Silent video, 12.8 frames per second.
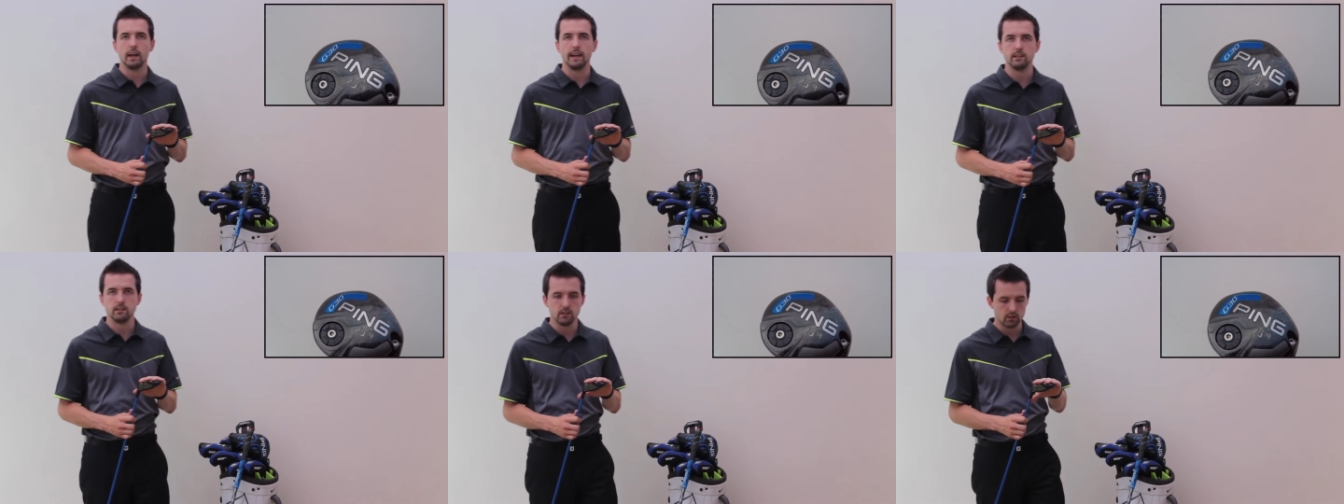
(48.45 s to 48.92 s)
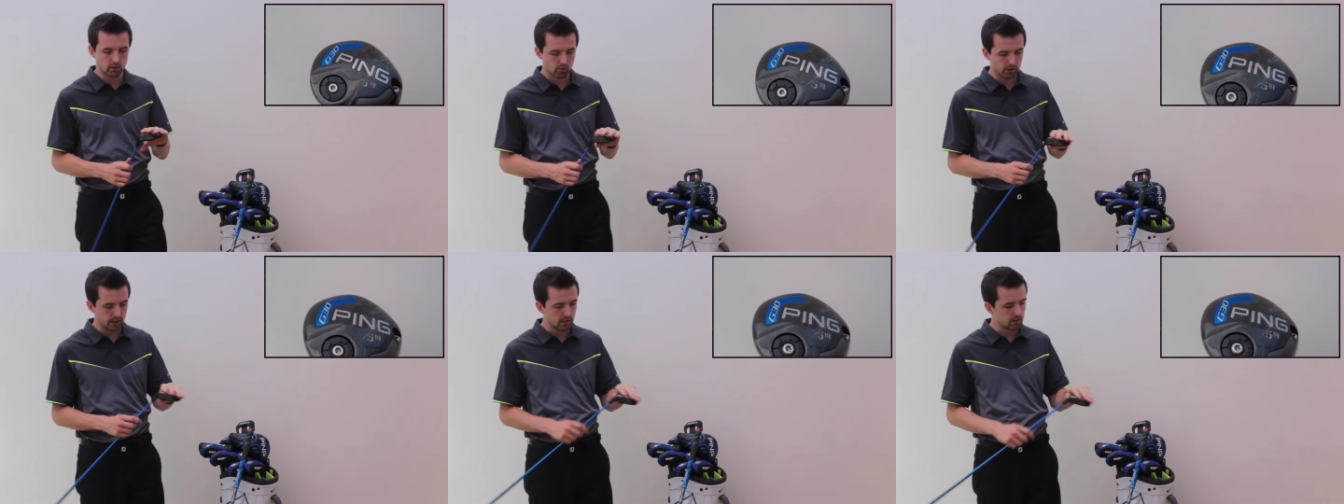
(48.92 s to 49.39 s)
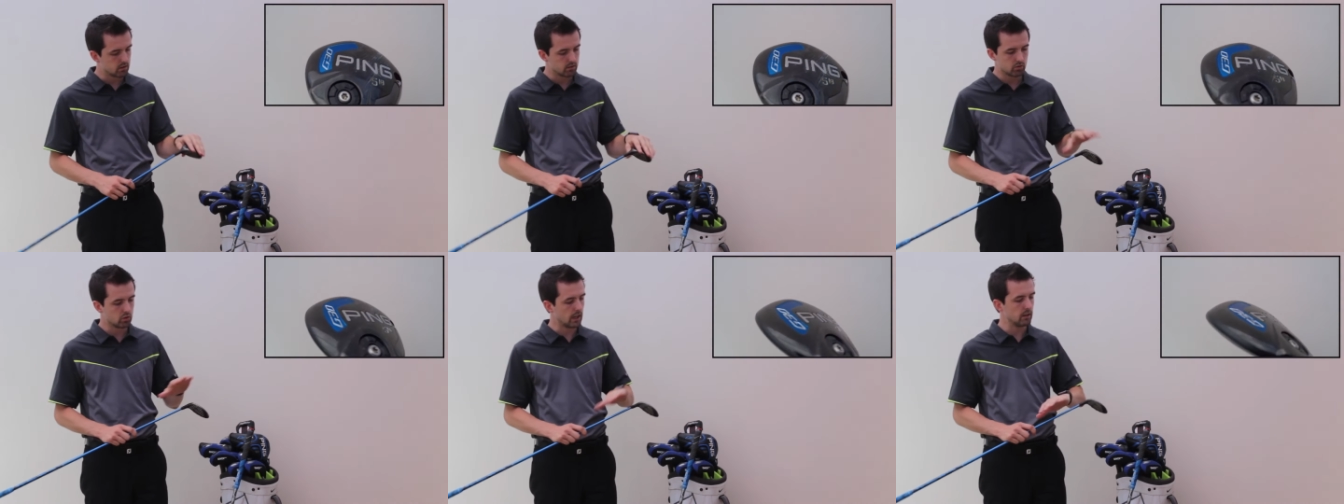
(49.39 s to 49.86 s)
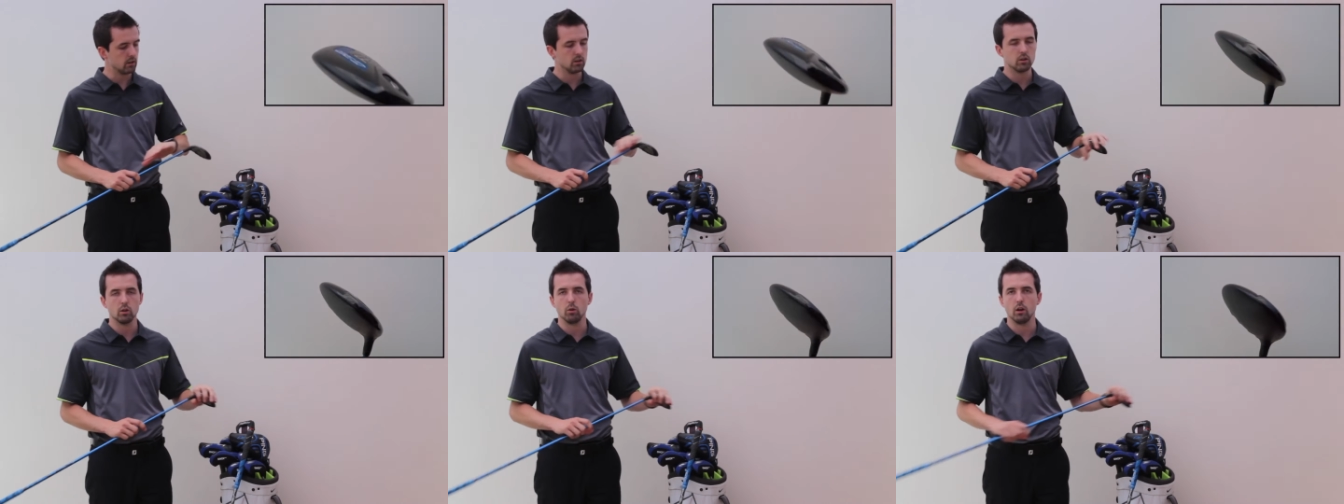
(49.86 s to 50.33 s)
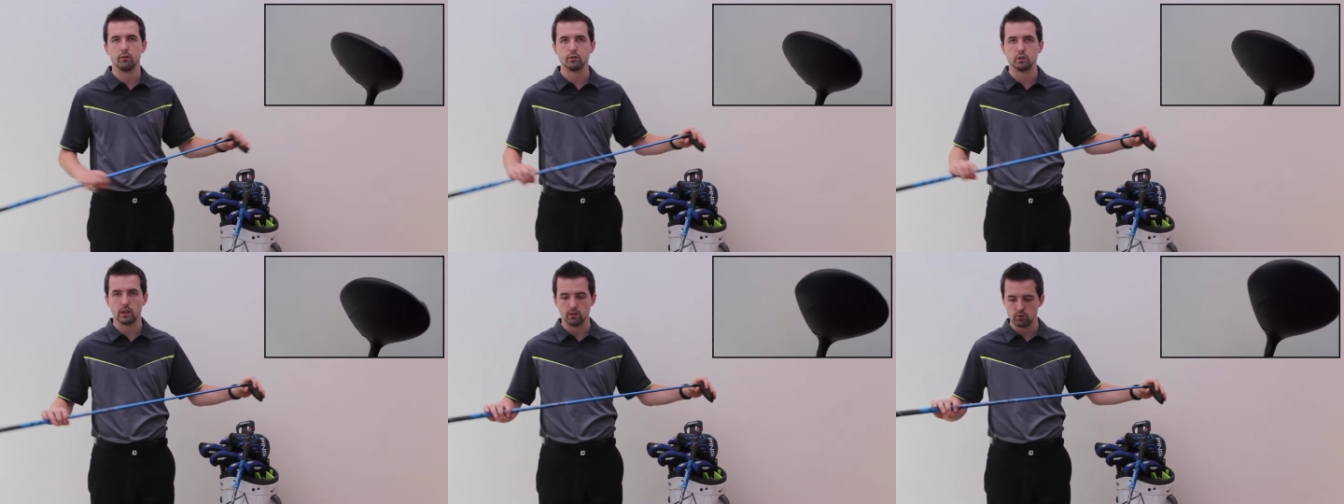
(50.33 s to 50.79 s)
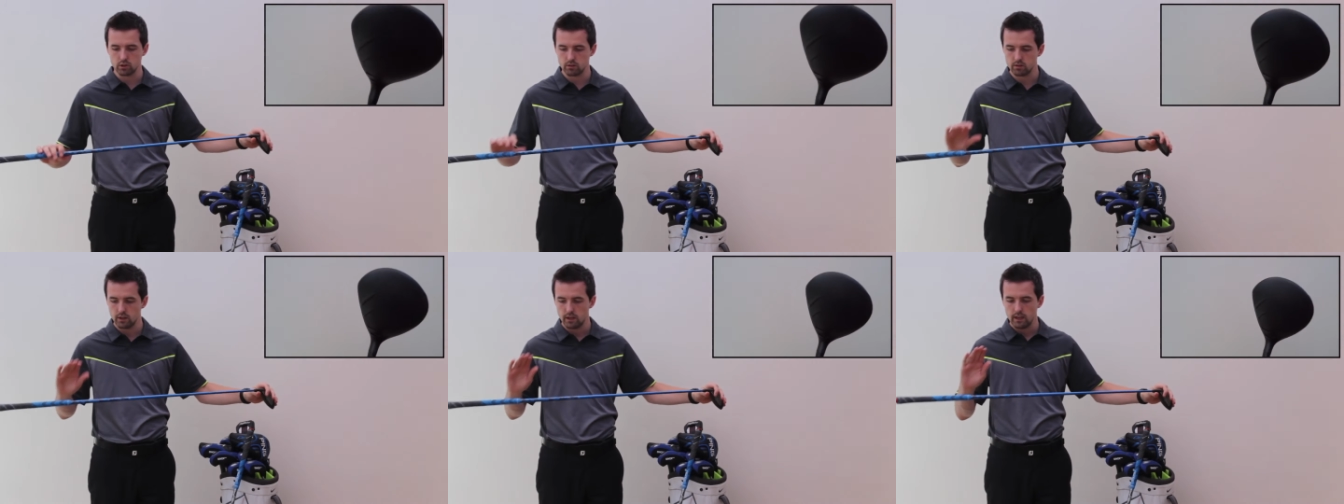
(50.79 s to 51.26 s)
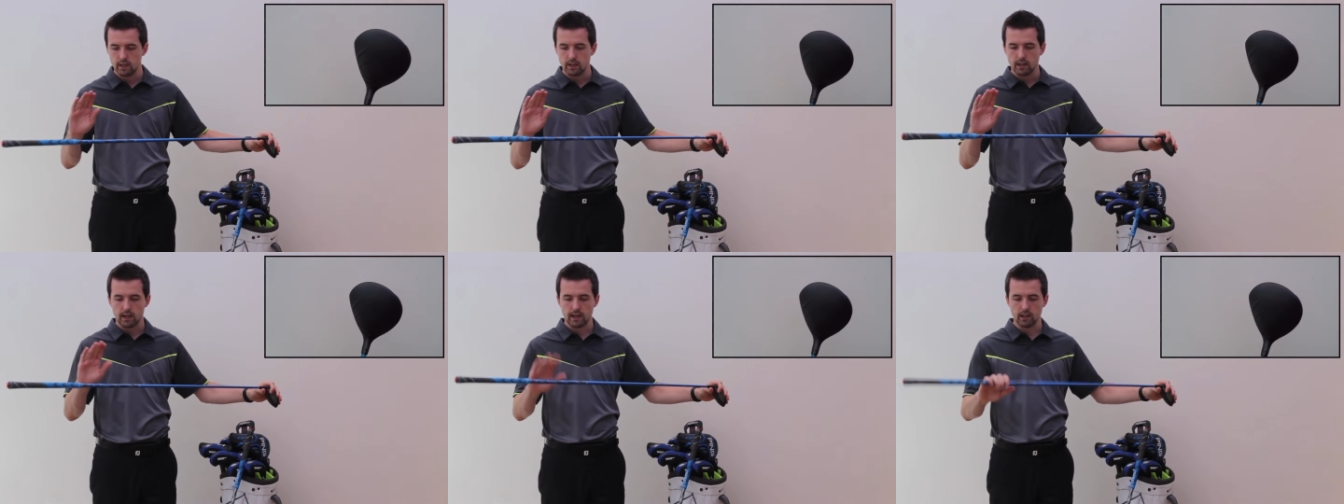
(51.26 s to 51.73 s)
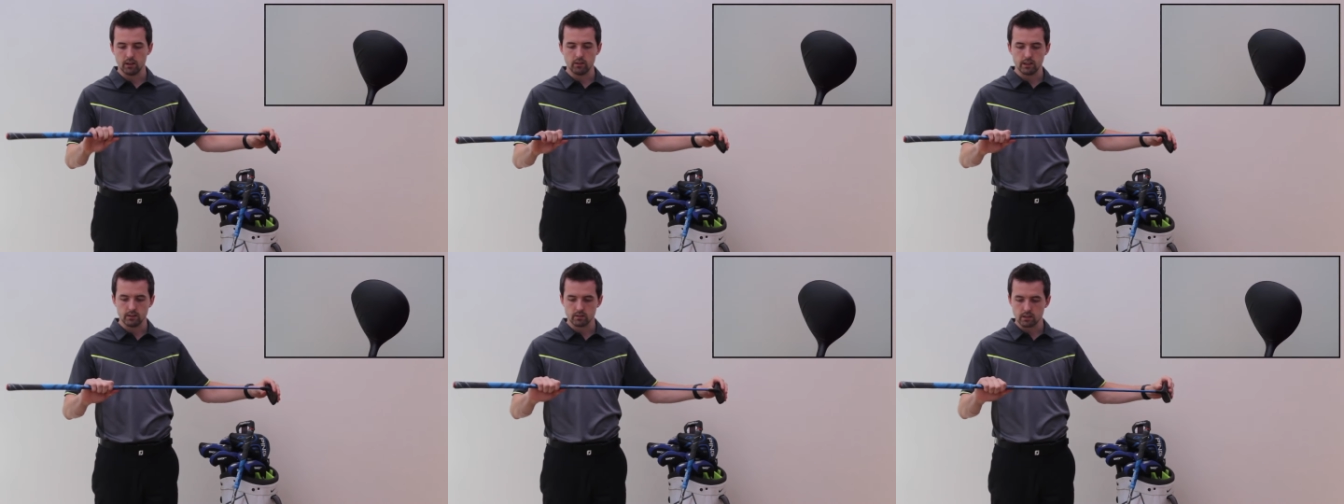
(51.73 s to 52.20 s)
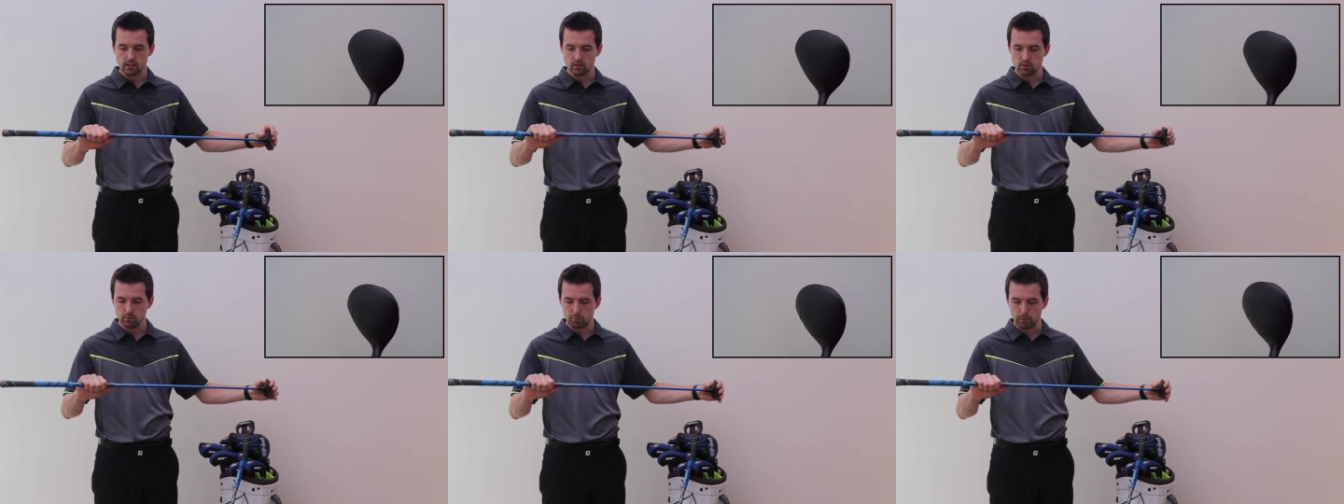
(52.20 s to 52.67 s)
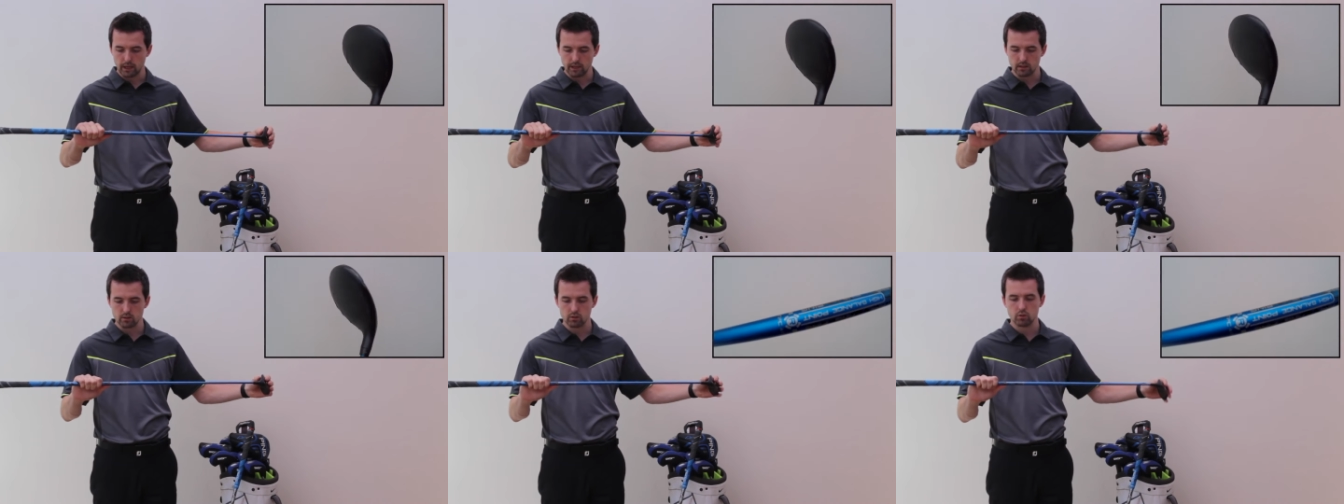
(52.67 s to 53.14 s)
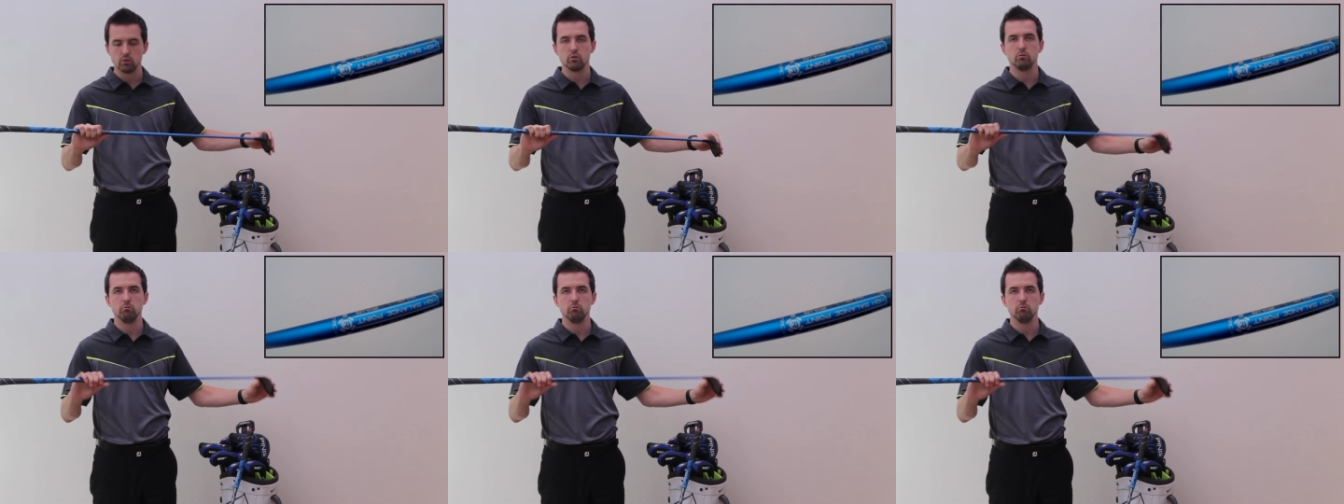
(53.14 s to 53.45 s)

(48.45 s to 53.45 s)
eighteen degrees, standard, no loft changes, and the standard Ping